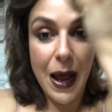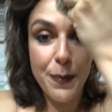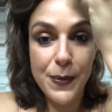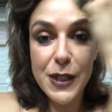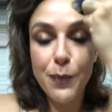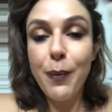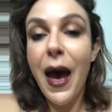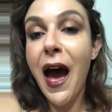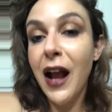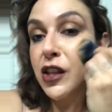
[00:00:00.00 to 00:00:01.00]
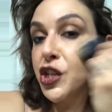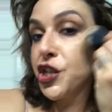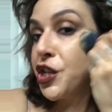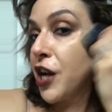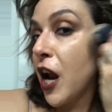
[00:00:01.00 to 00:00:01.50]
I just packed the
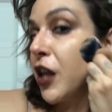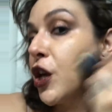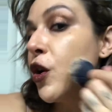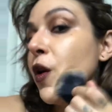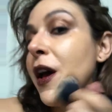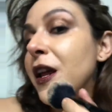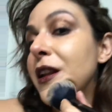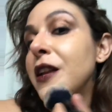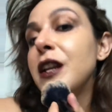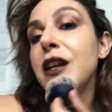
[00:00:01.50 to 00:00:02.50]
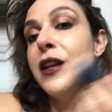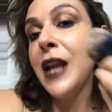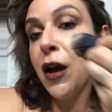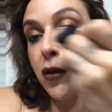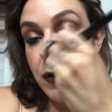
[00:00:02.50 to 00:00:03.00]
shit out of you and
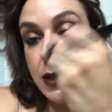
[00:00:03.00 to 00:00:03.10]
now you've